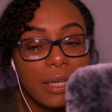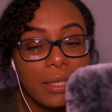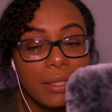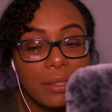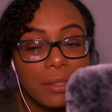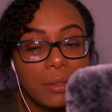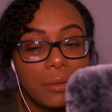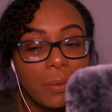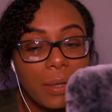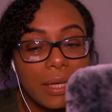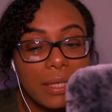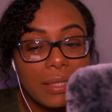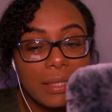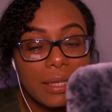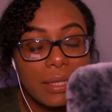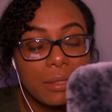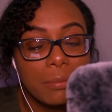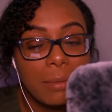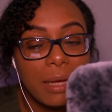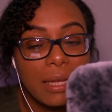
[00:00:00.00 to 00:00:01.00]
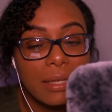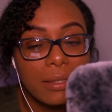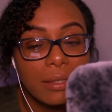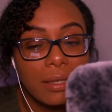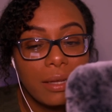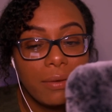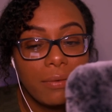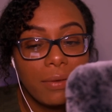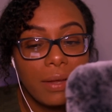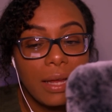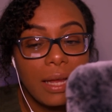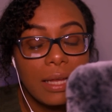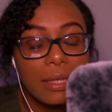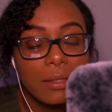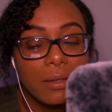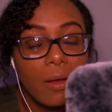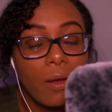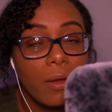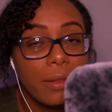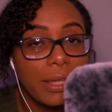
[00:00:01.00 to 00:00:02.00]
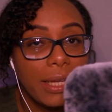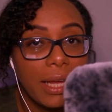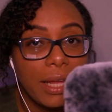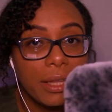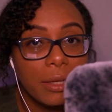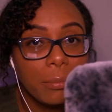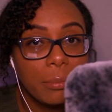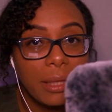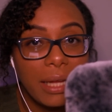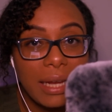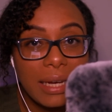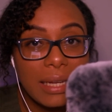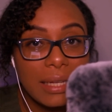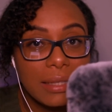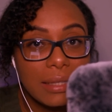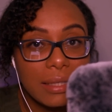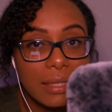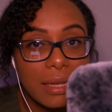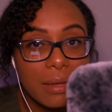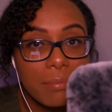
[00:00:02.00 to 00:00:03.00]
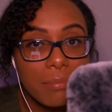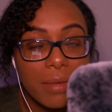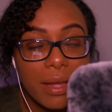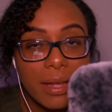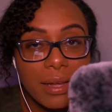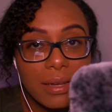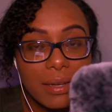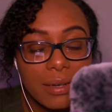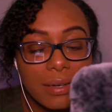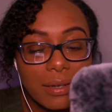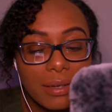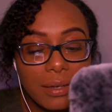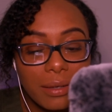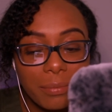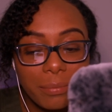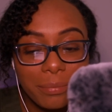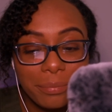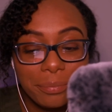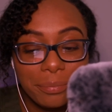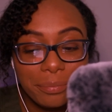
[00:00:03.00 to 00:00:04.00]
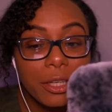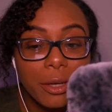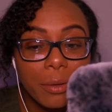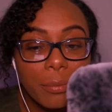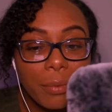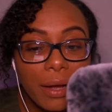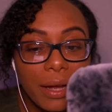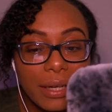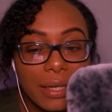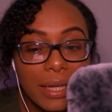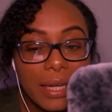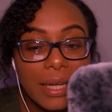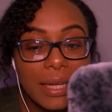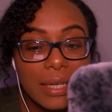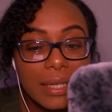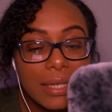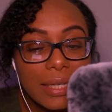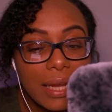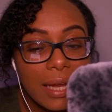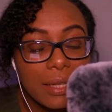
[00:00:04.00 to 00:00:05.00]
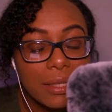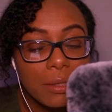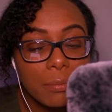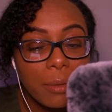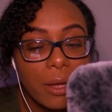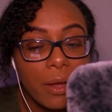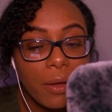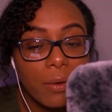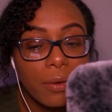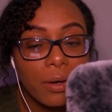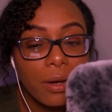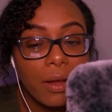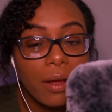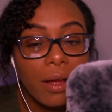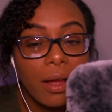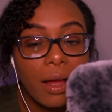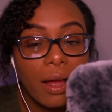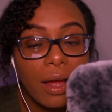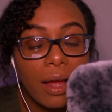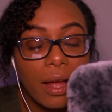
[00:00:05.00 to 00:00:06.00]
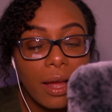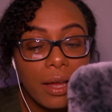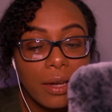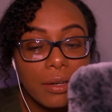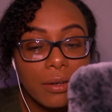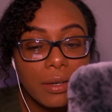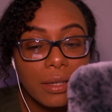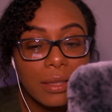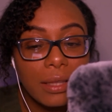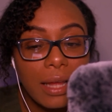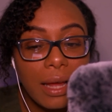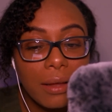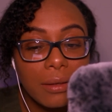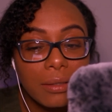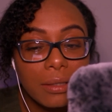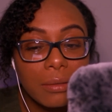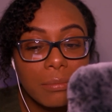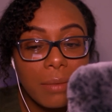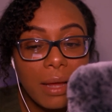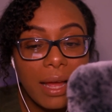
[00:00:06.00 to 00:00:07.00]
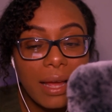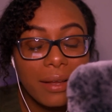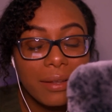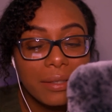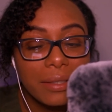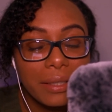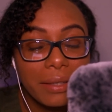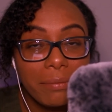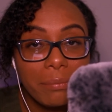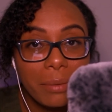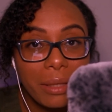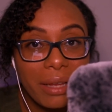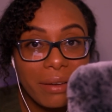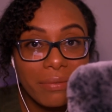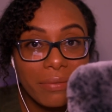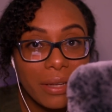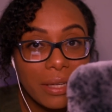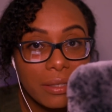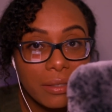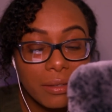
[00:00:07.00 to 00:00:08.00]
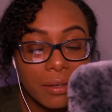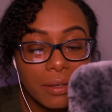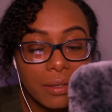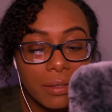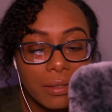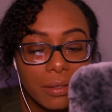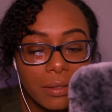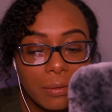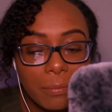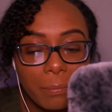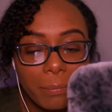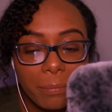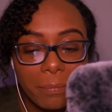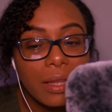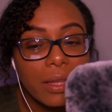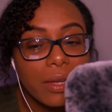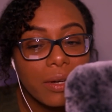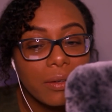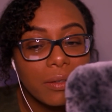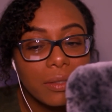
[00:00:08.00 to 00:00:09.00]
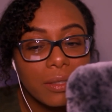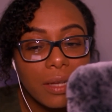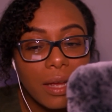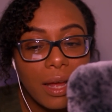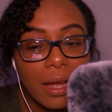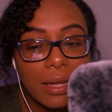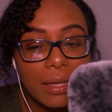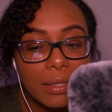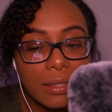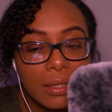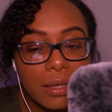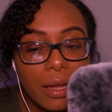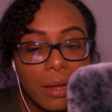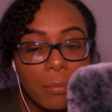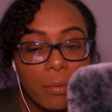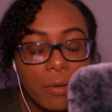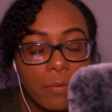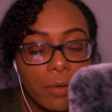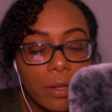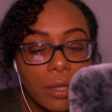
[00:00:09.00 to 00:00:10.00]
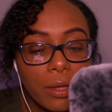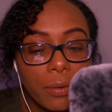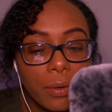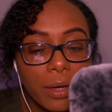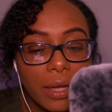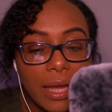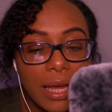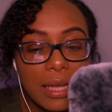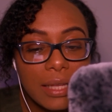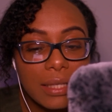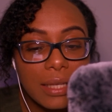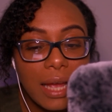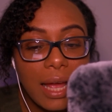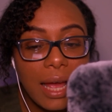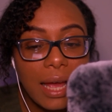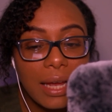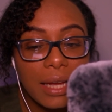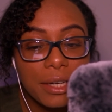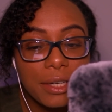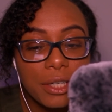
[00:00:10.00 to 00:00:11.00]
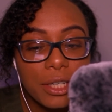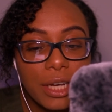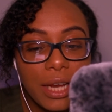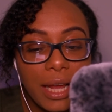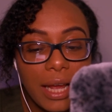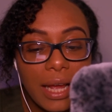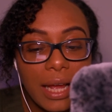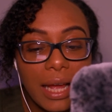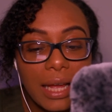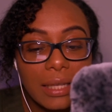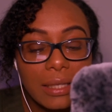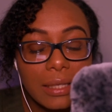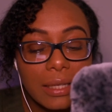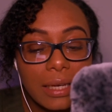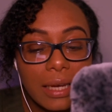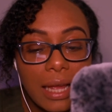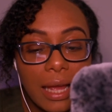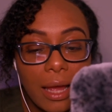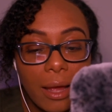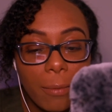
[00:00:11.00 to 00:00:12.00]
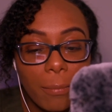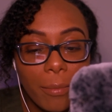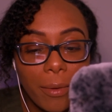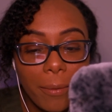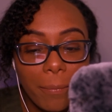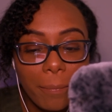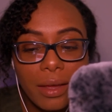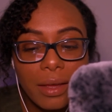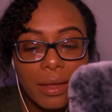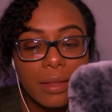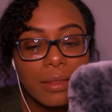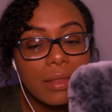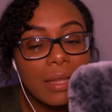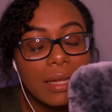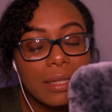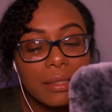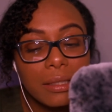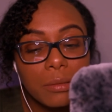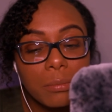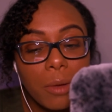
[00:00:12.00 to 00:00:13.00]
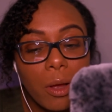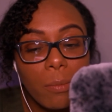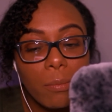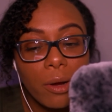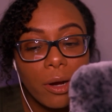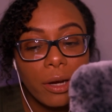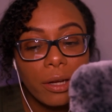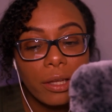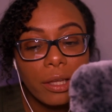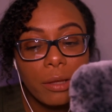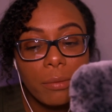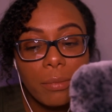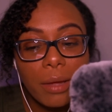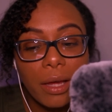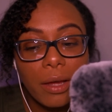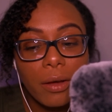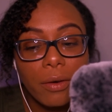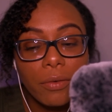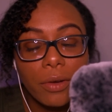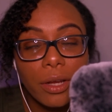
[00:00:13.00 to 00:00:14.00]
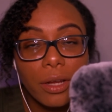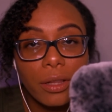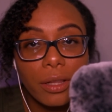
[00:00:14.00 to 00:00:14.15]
is twice as massive as all the other planets combined. Your body contains about 100,000 miles of blood vessels. The little dot above the lowercase I and J has a name. That small mark you make over